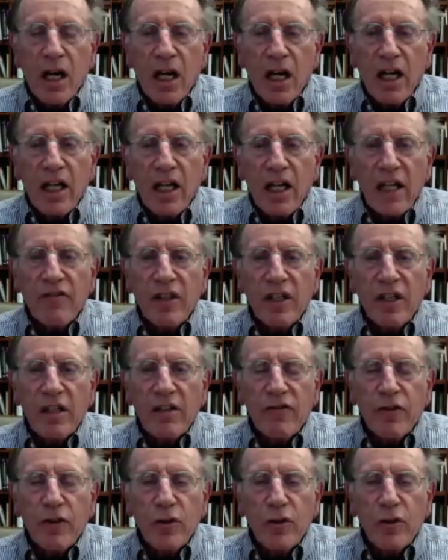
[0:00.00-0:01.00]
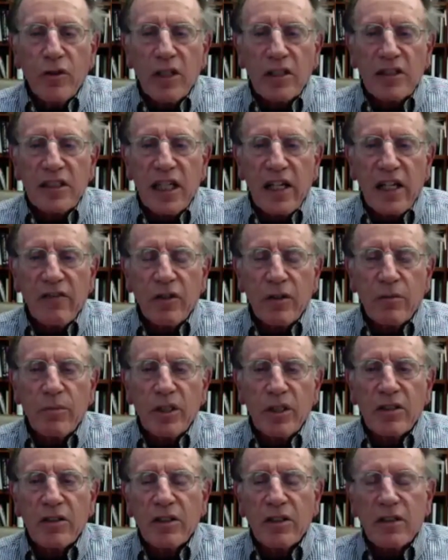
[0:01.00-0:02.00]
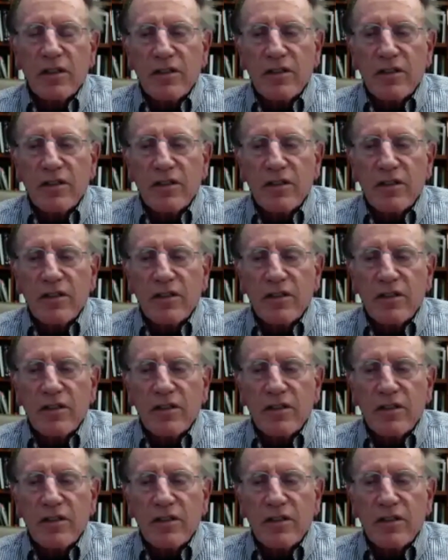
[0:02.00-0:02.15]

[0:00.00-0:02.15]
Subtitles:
If they're viewed as having been,